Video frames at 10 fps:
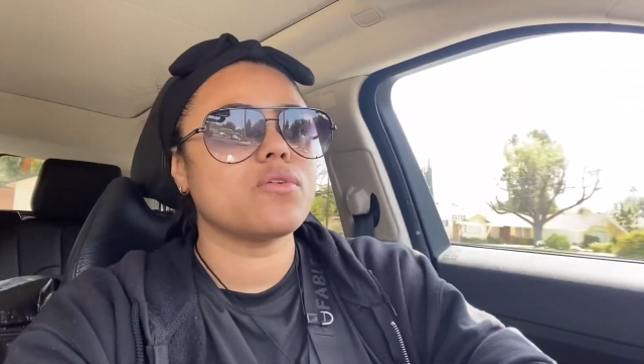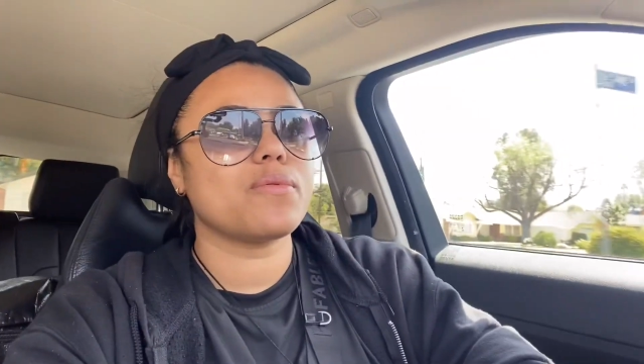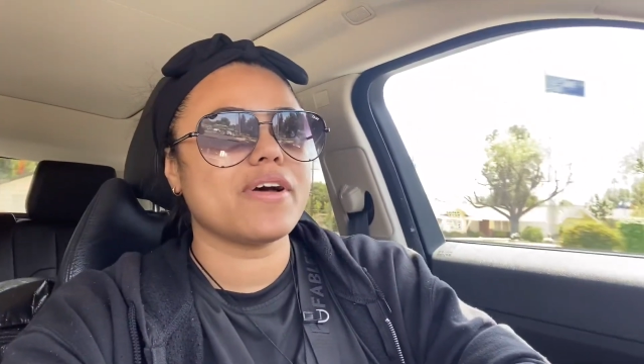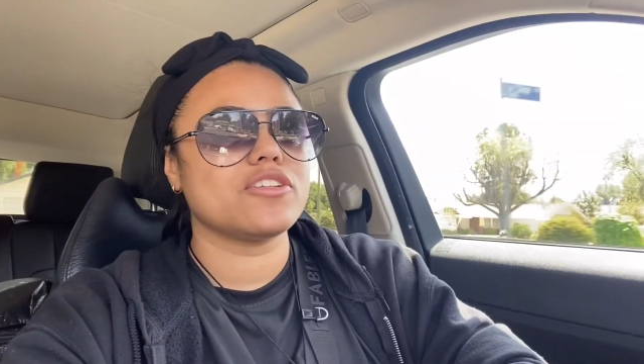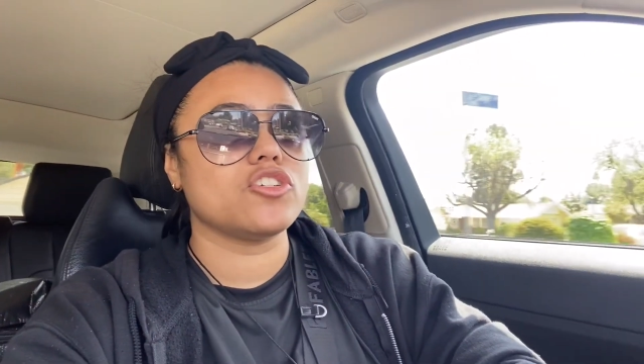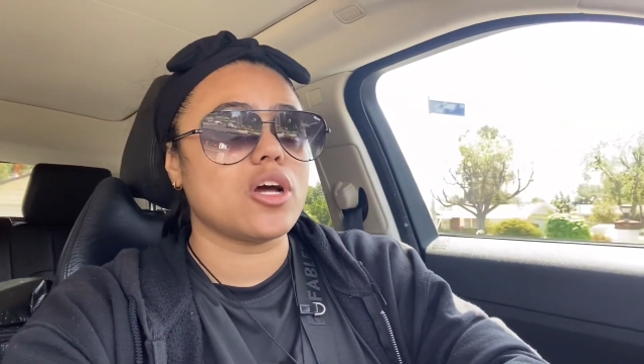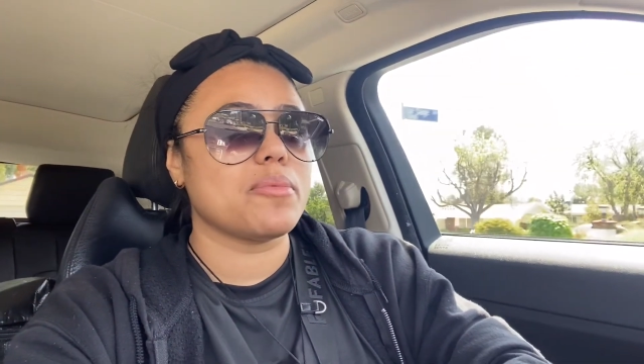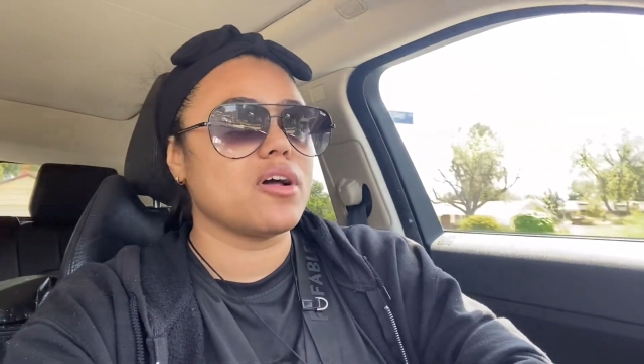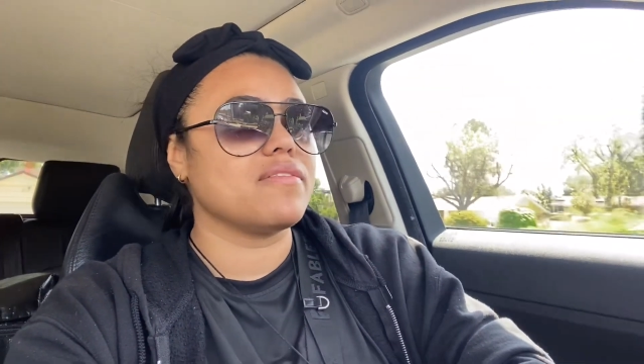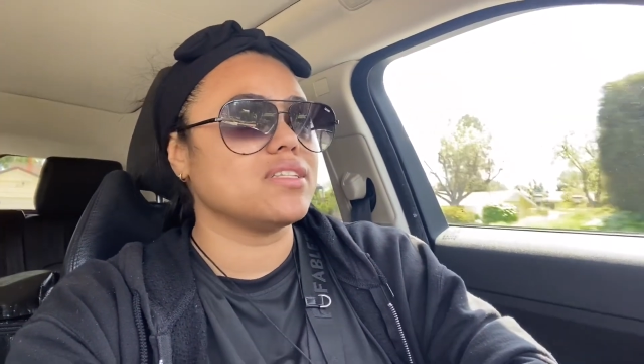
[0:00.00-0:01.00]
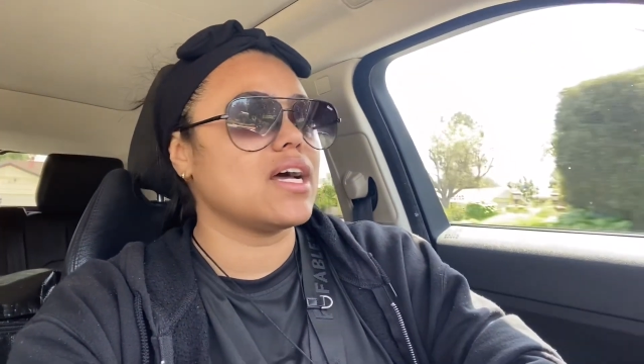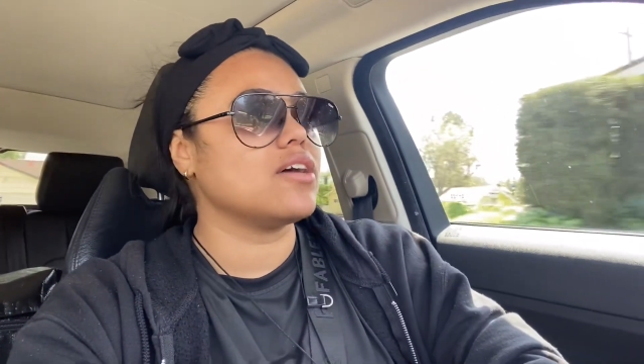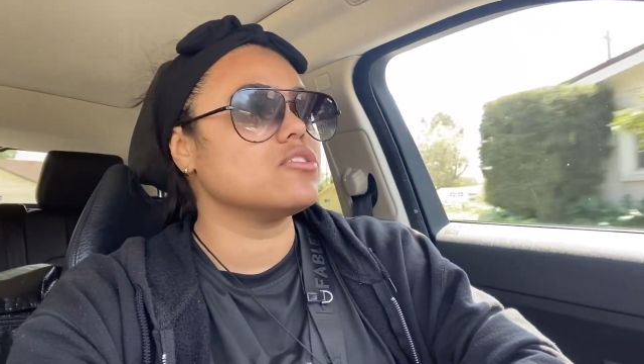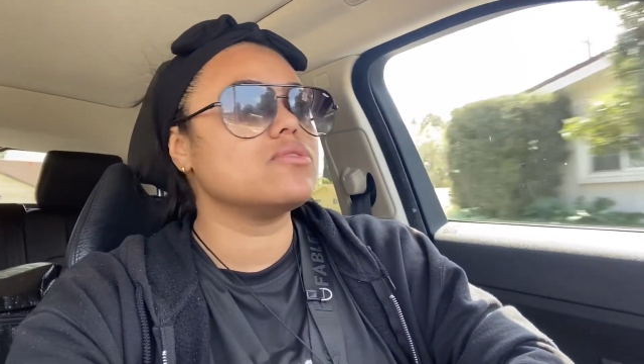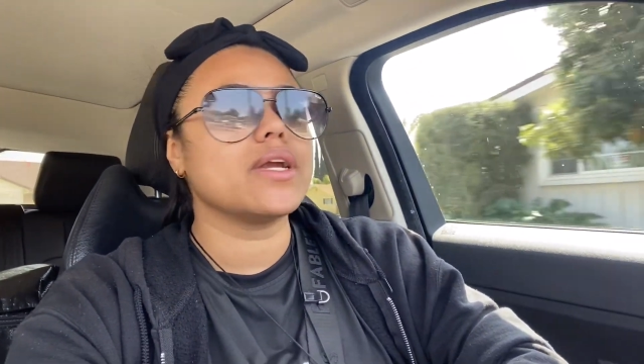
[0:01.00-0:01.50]
We're about to drop it off at the
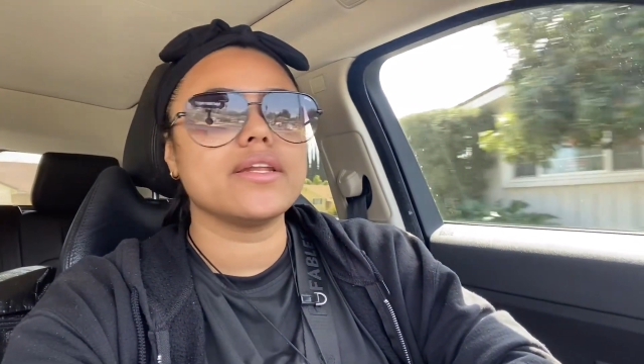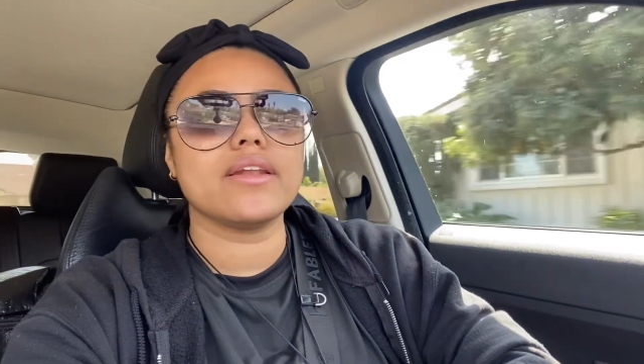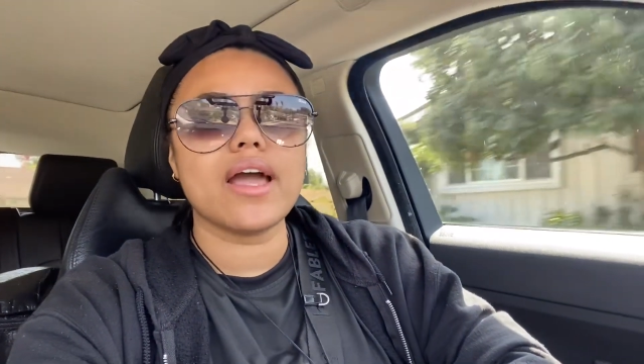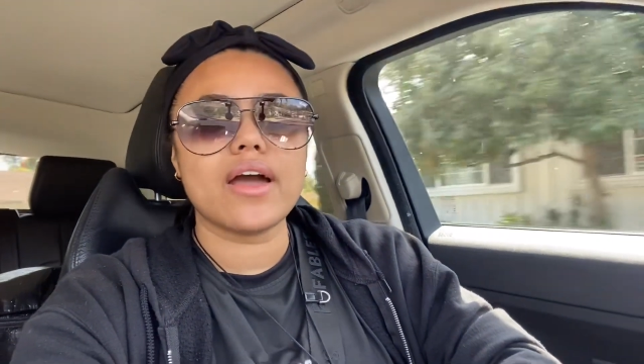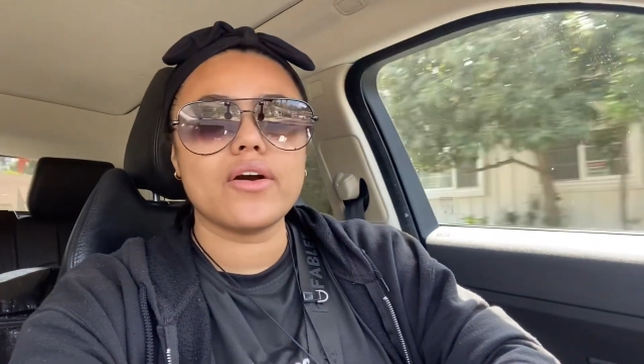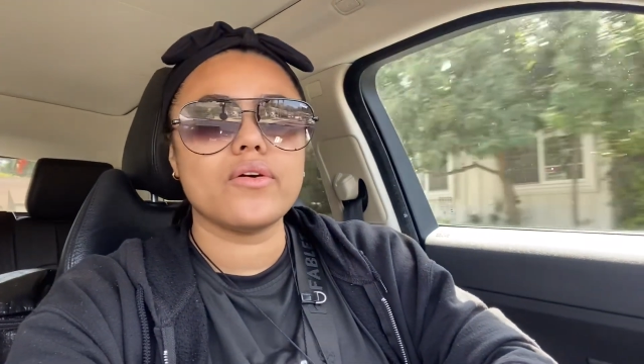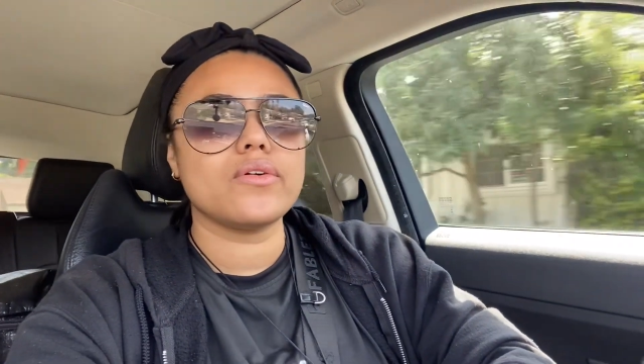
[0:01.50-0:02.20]
house right now.